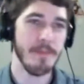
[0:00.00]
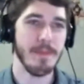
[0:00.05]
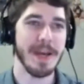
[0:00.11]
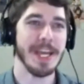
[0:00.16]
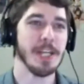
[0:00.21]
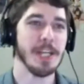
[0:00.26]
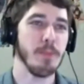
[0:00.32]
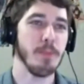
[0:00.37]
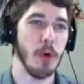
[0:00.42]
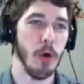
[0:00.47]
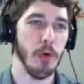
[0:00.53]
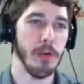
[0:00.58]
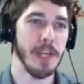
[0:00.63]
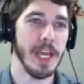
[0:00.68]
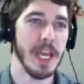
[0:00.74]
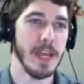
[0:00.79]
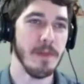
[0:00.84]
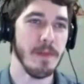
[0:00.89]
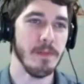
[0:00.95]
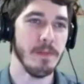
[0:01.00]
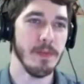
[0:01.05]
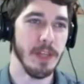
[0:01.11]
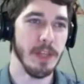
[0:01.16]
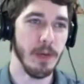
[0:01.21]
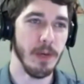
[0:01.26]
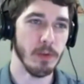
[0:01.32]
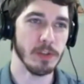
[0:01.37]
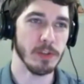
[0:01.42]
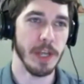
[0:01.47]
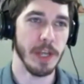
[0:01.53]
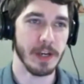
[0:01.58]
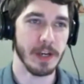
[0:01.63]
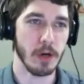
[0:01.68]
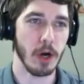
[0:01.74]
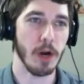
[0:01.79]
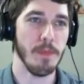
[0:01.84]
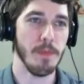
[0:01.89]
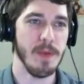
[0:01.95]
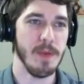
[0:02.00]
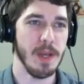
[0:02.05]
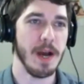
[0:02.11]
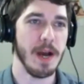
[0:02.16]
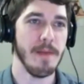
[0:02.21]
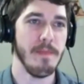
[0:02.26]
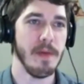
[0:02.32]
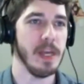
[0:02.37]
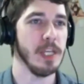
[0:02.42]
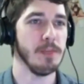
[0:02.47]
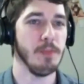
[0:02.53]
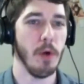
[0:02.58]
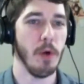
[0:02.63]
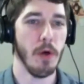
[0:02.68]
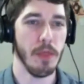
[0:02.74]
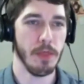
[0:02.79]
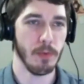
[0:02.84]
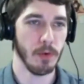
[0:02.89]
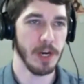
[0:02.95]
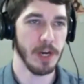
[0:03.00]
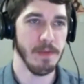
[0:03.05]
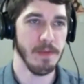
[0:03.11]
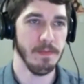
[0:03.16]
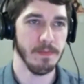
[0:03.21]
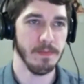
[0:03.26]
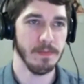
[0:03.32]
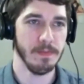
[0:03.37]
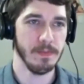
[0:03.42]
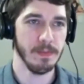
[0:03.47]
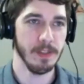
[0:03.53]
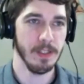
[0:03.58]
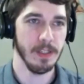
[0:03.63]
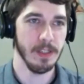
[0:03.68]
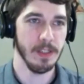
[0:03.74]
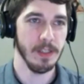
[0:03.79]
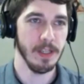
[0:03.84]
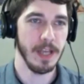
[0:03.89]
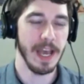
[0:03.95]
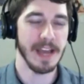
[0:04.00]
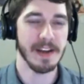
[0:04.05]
Baseball game that was like RBI Baseball 3. It